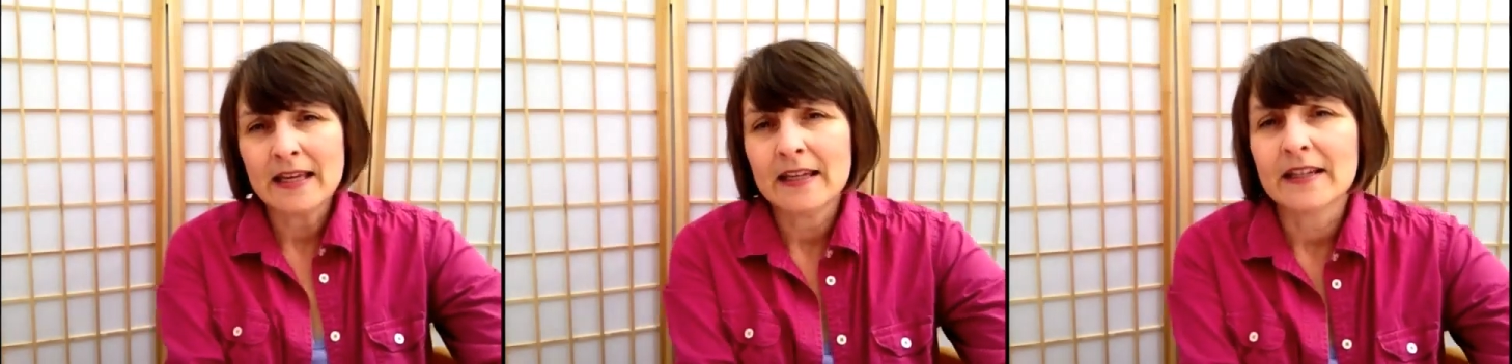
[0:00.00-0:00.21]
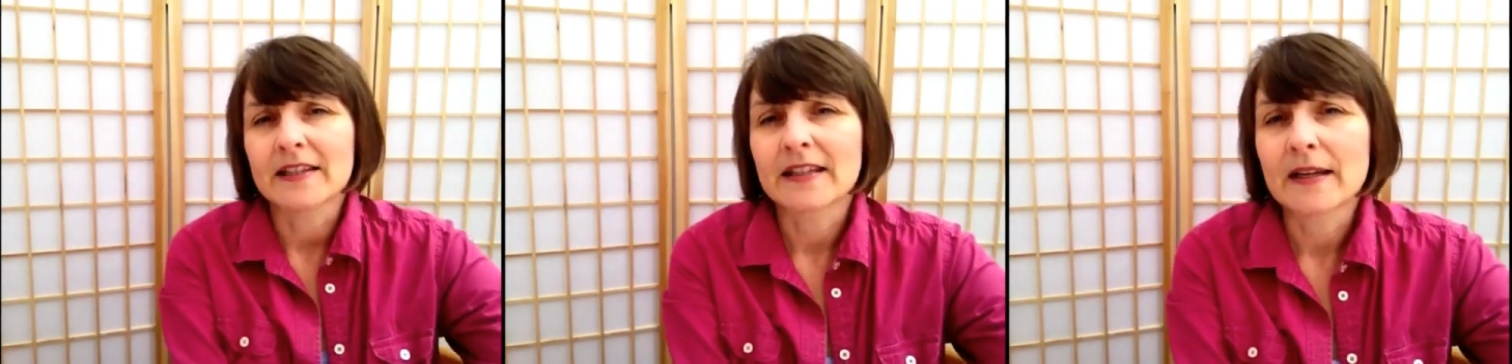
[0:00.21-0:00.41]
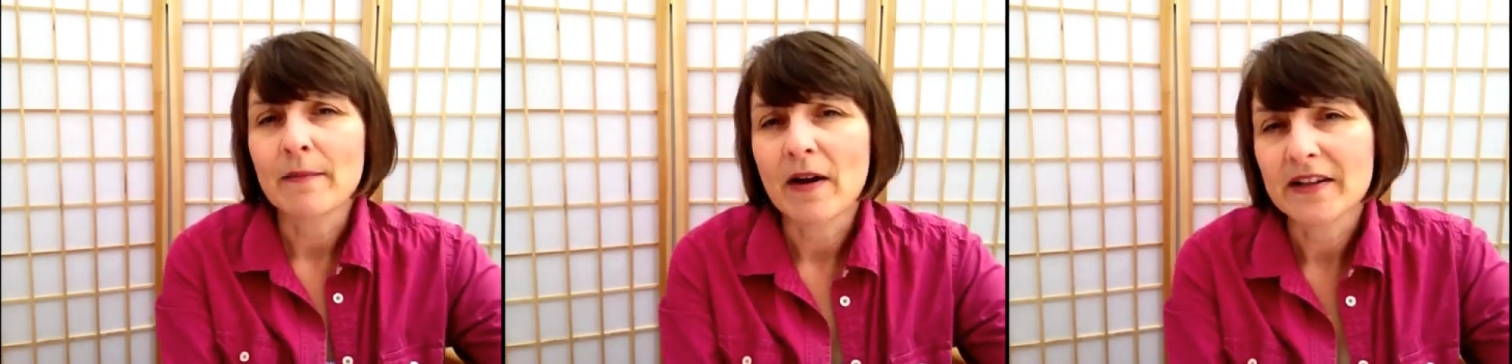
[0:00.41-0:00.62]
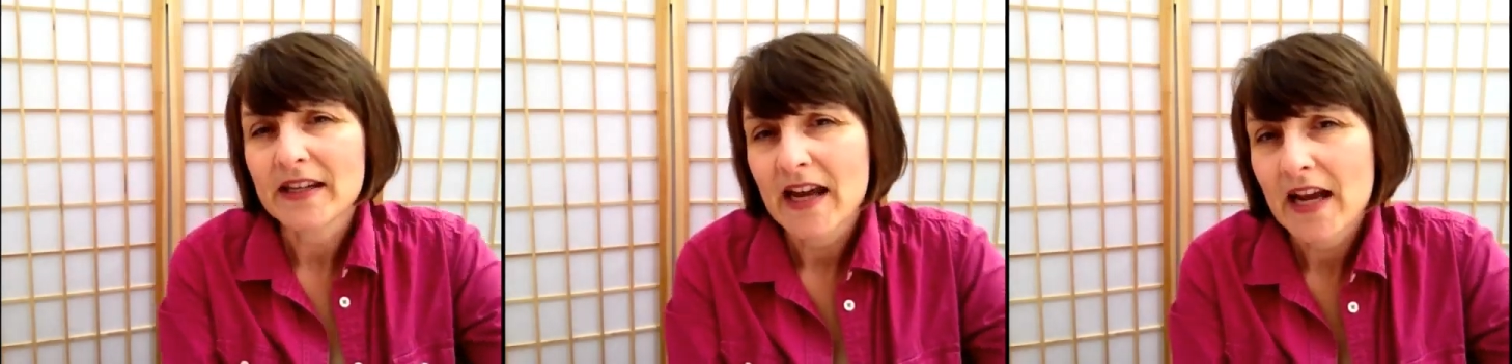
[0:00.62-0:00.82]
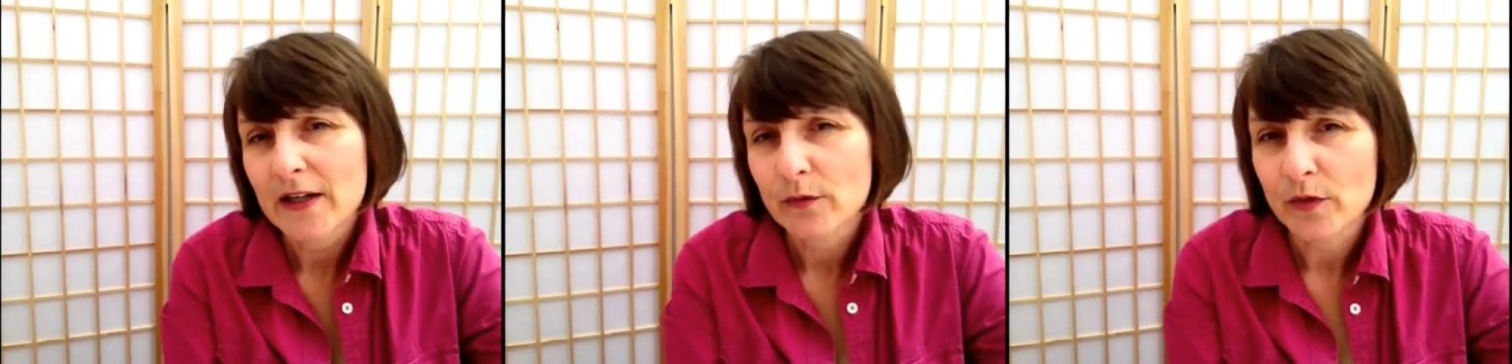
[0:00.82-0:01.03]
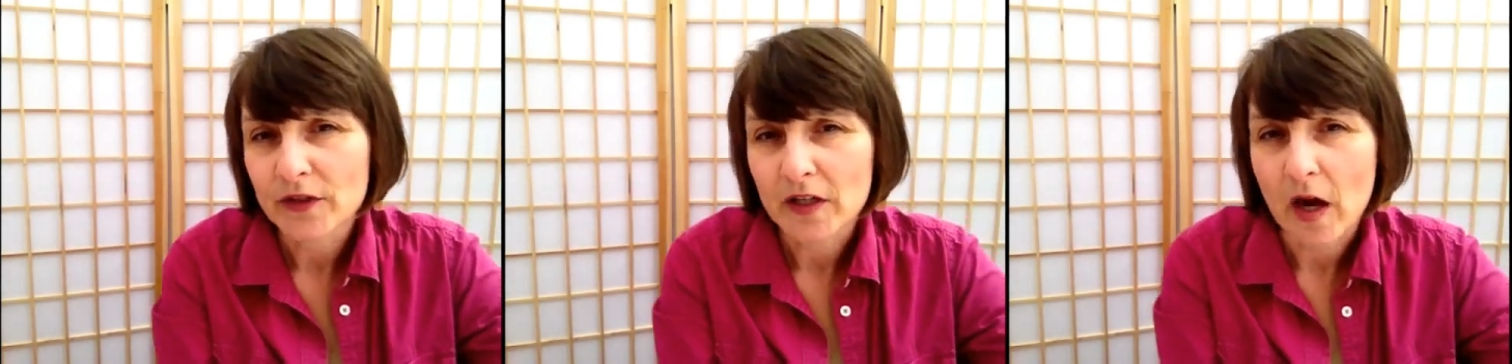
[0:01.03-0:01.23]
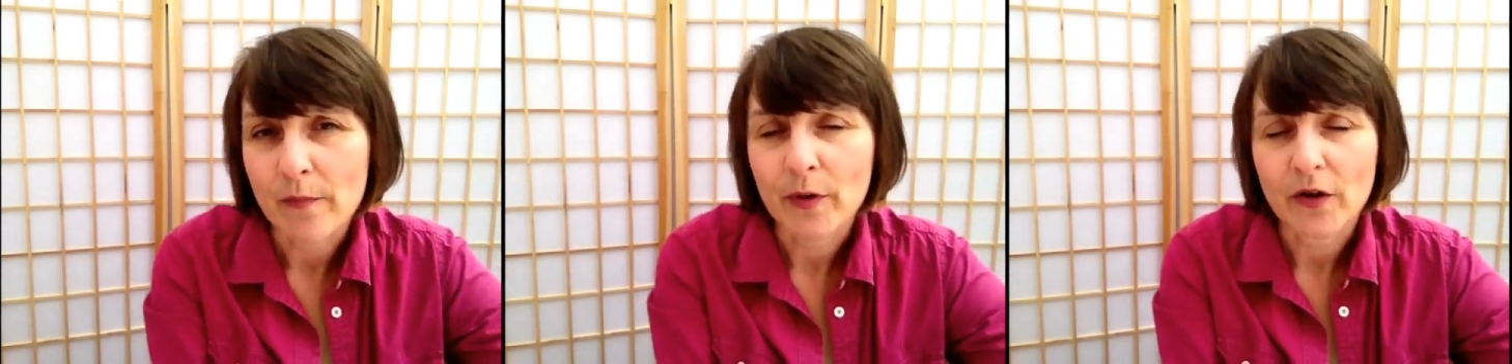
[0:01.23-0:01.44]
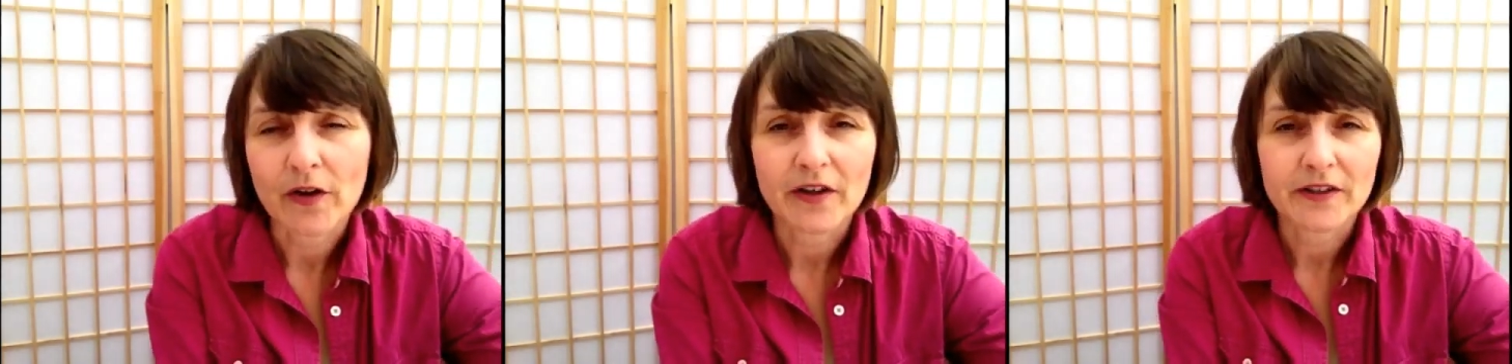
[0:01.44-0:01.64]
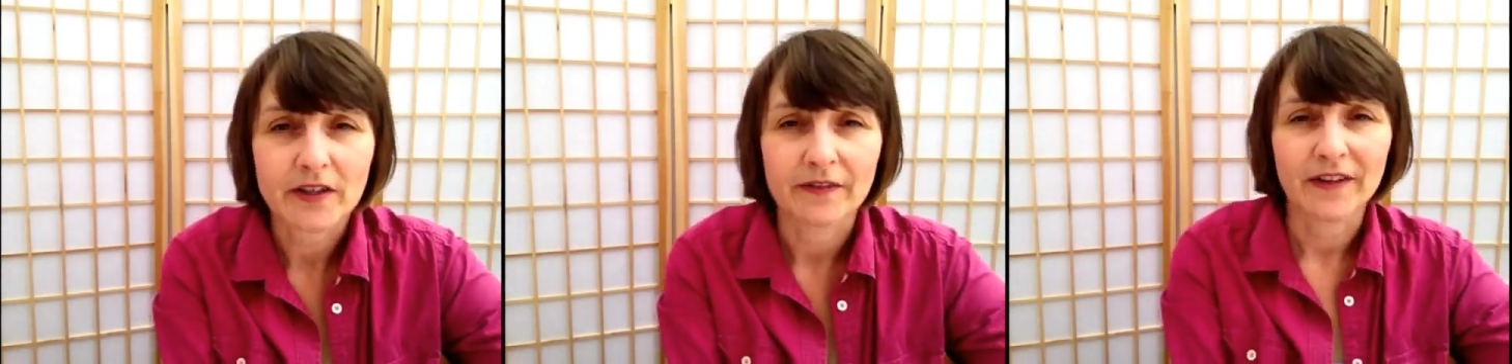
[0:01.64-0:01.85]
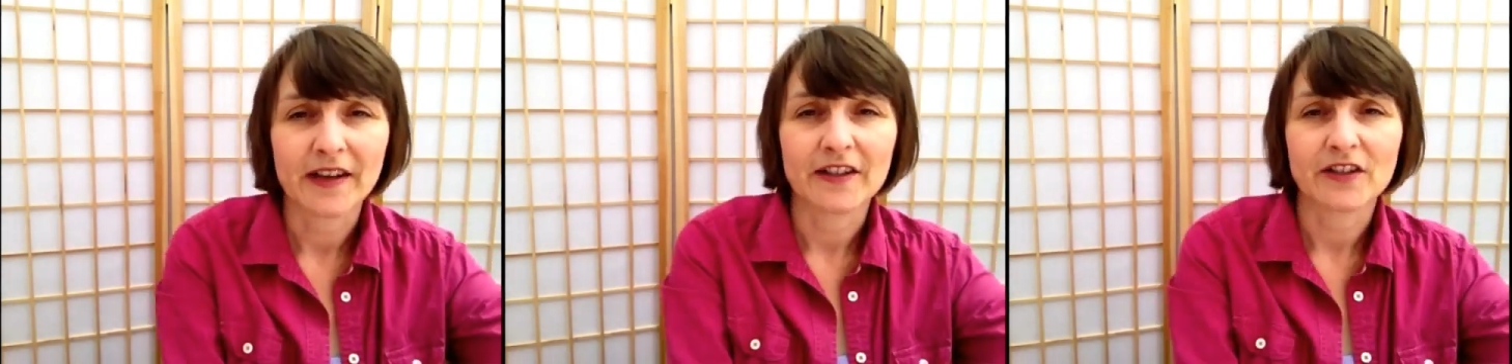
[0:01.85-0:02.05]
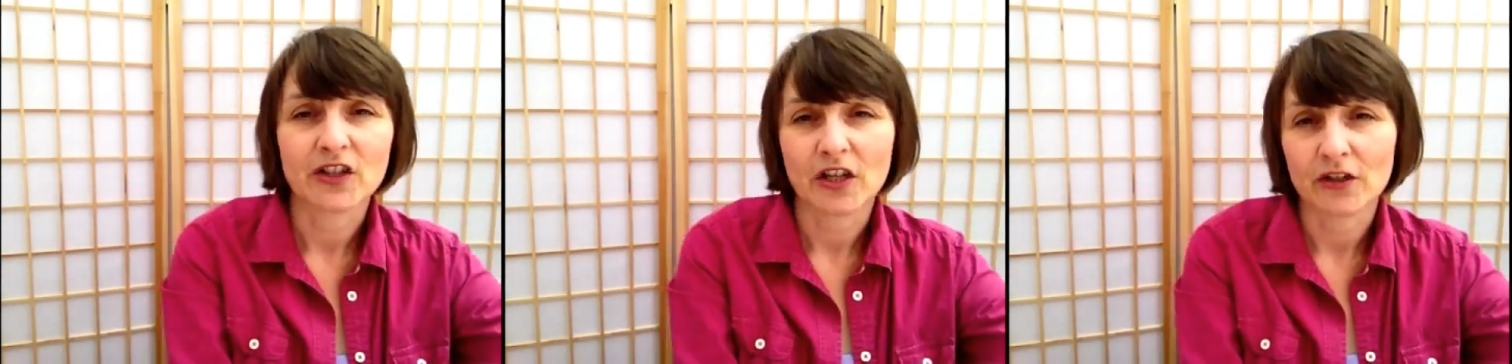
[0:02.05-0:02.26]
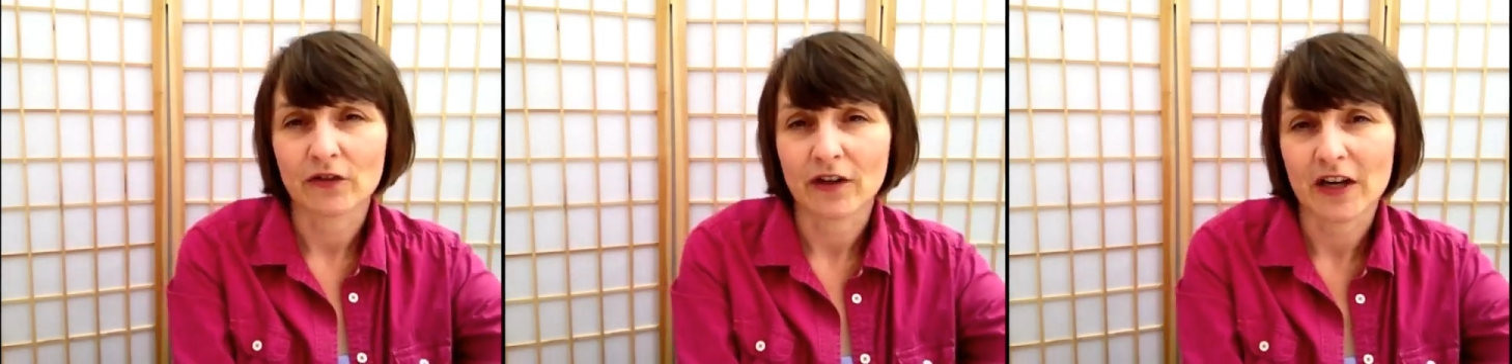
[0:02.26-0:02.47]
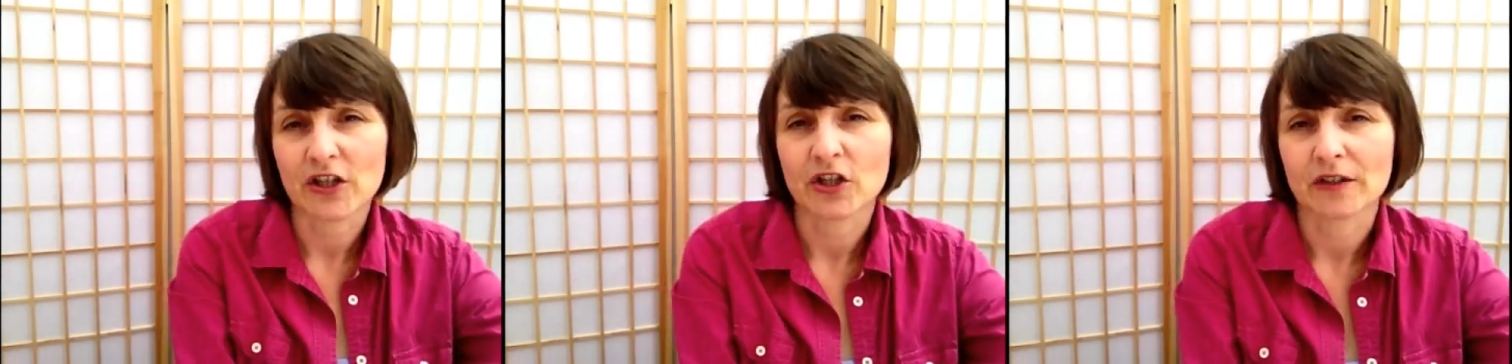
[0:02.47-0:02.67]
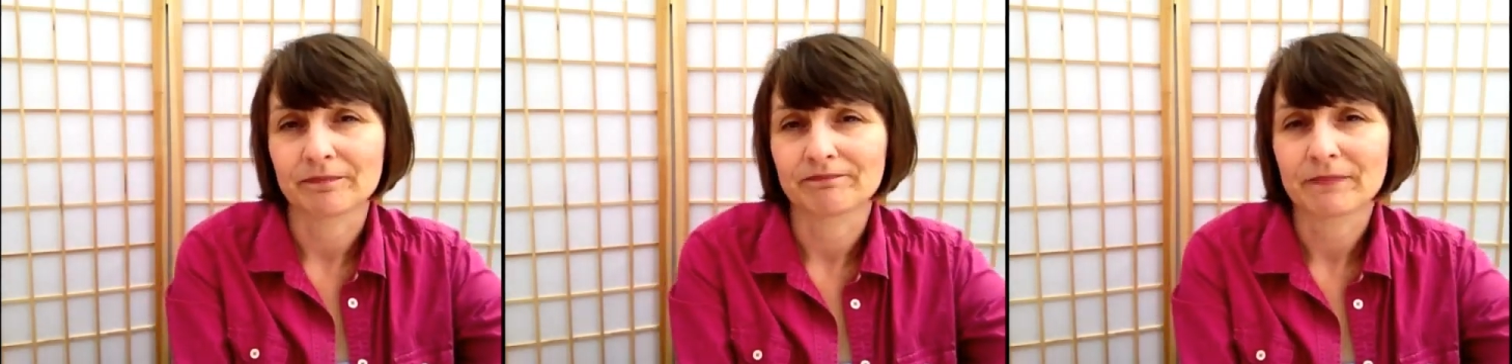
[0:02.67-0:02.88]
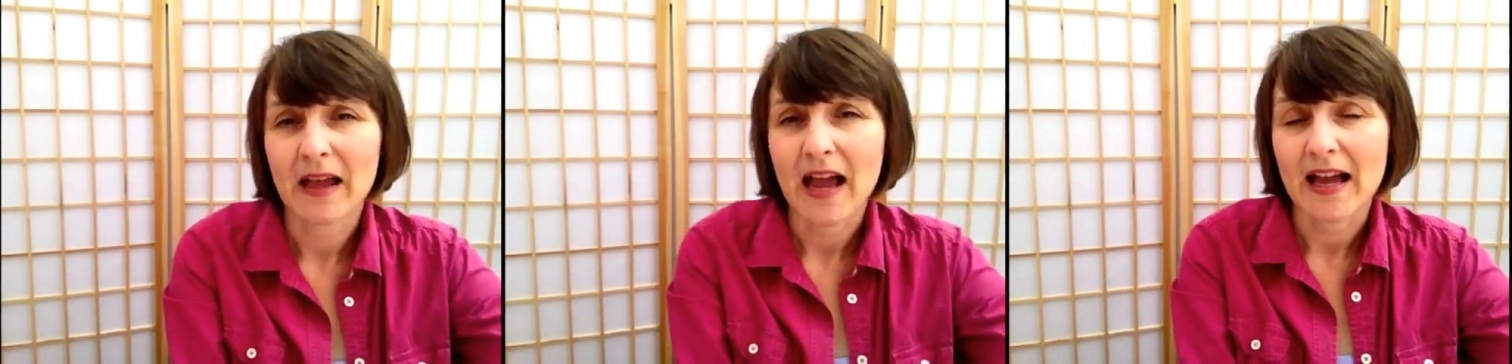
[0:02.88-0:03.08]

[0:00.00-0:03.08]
You see, my dad was a product of his generation,